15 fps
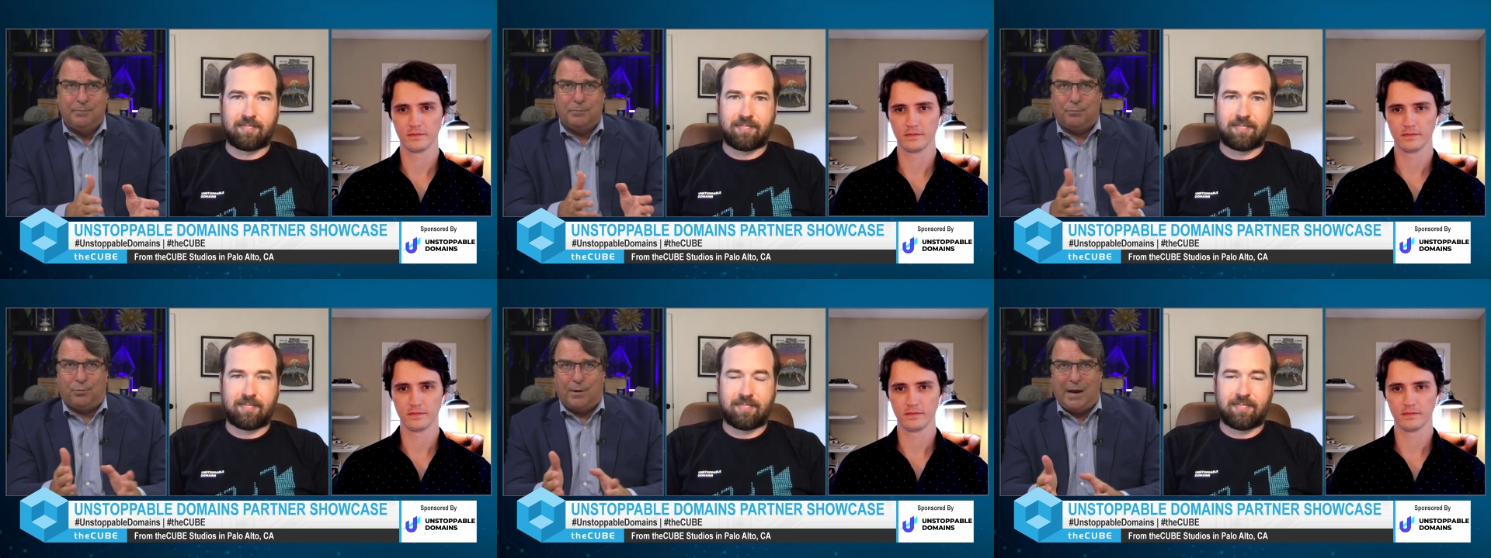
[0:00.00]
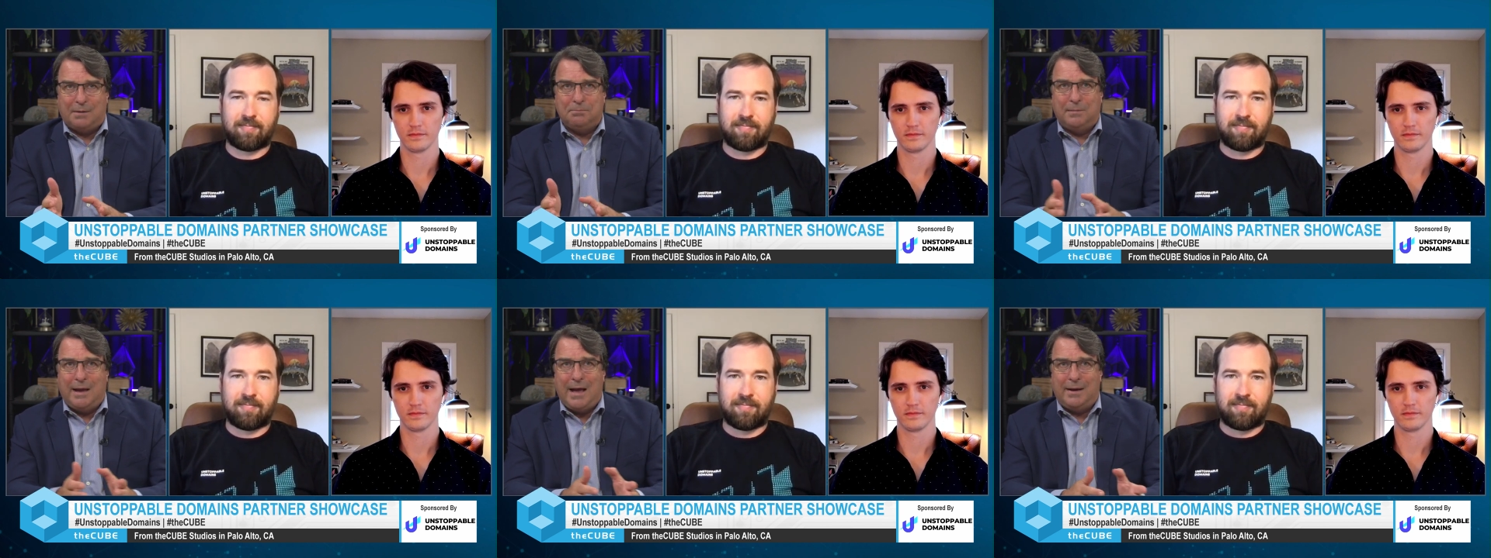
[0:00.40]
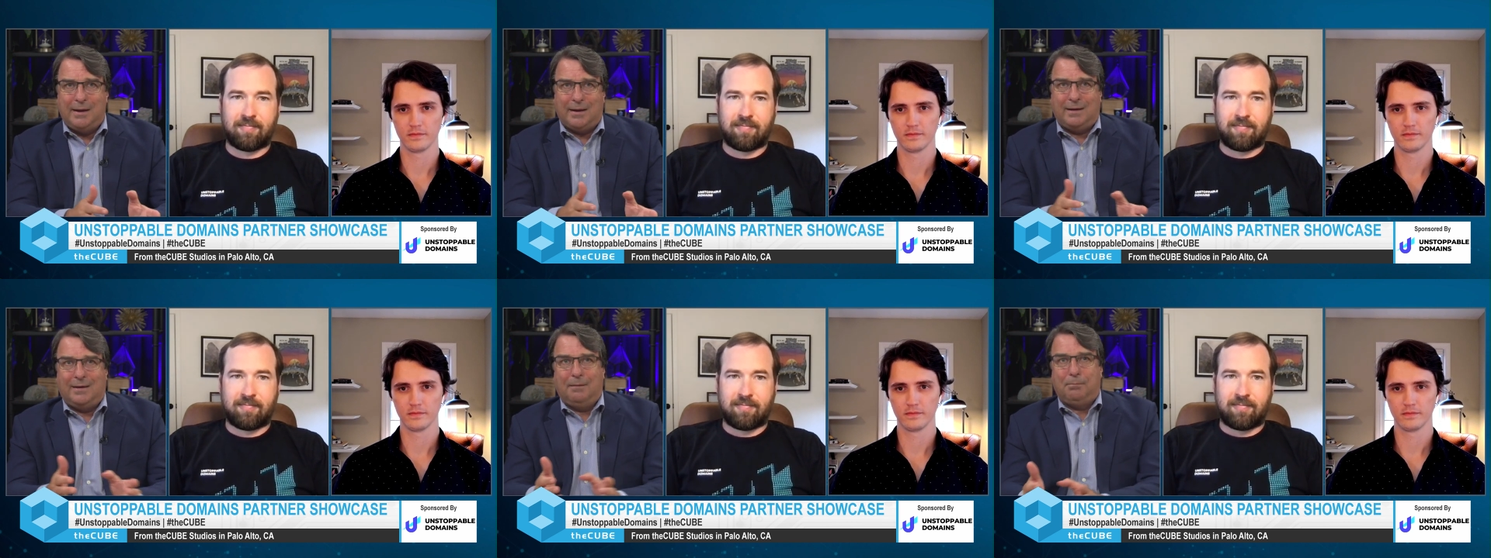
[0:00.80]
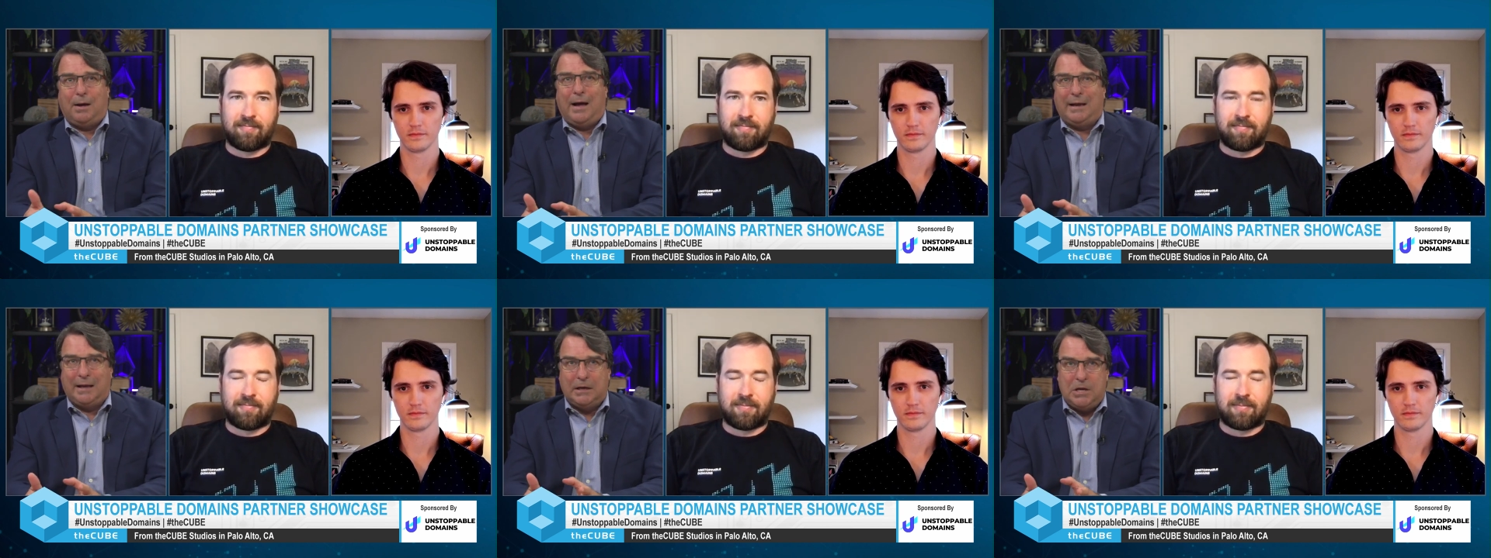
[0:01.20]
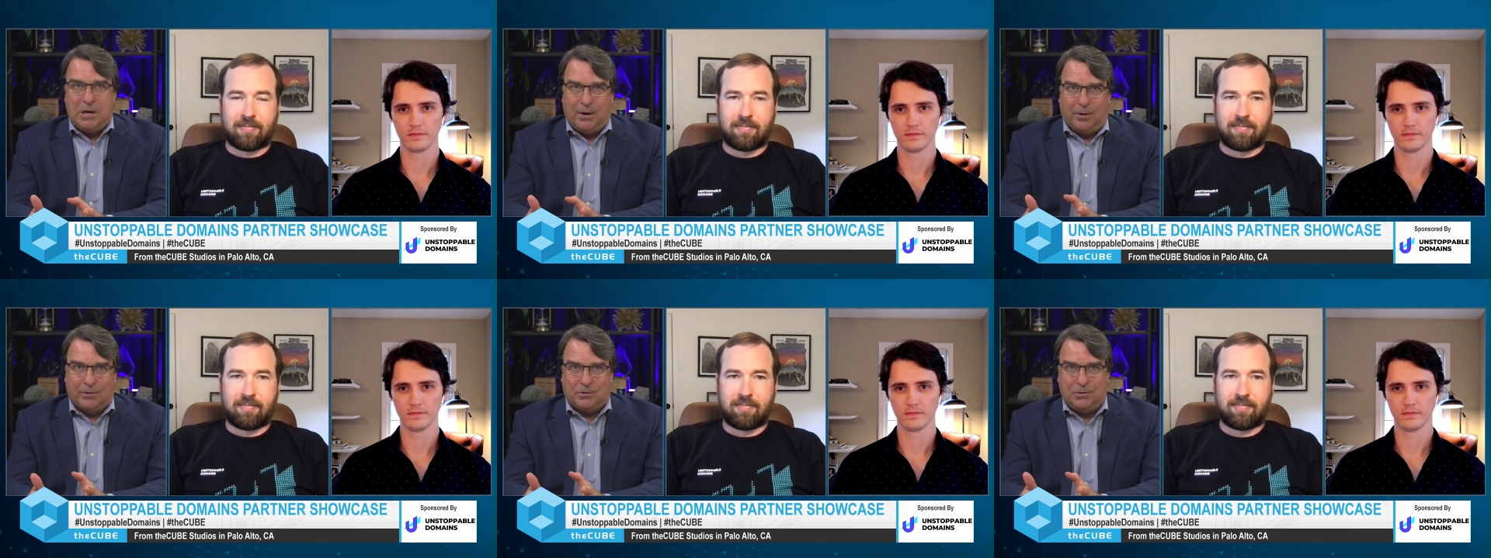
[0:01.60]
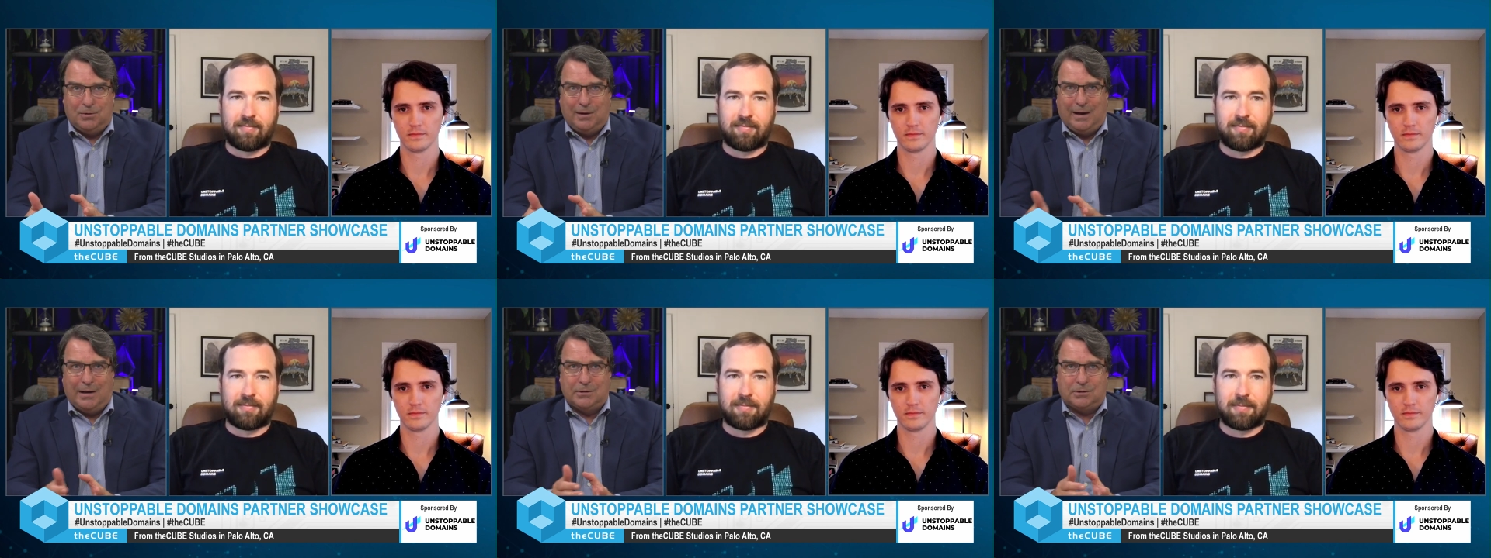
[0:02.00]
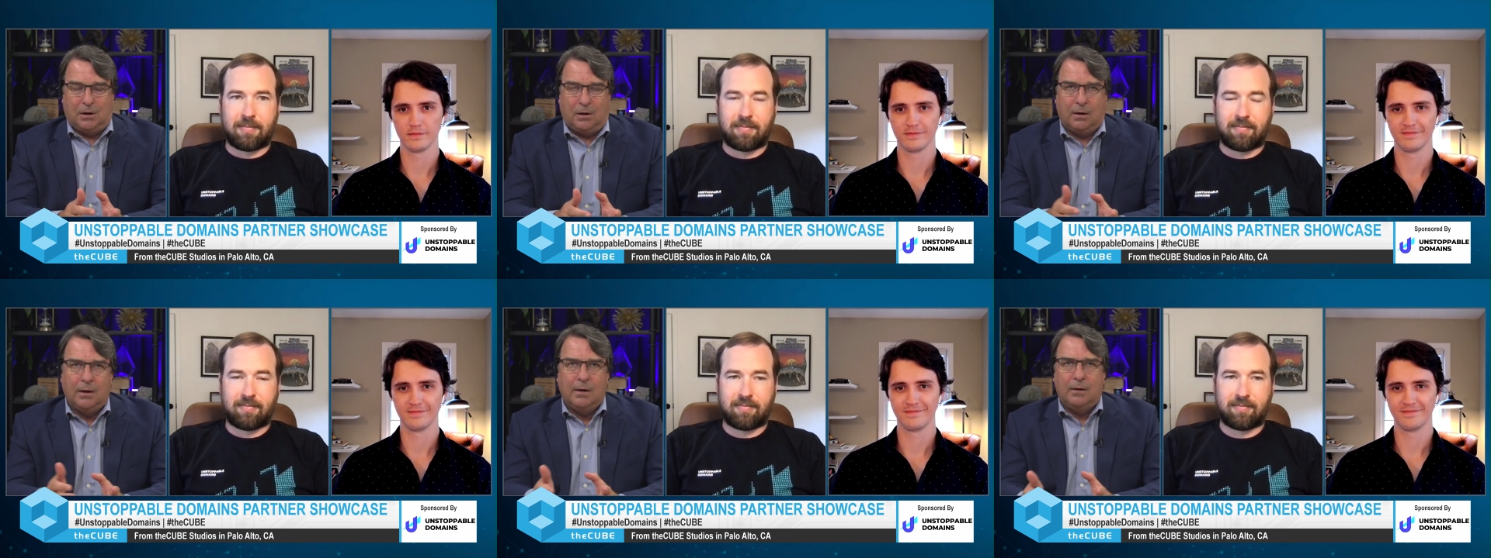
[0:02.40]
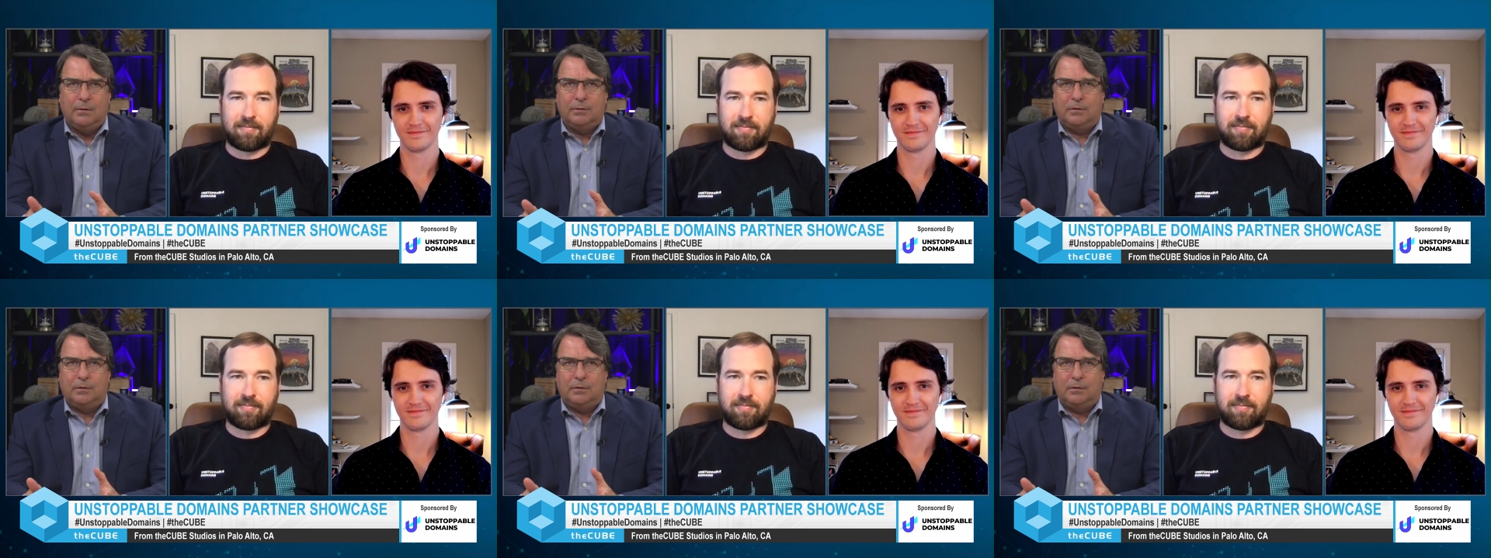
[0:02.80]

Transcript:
Speaker 1: pragmatic pioneers. You guys are to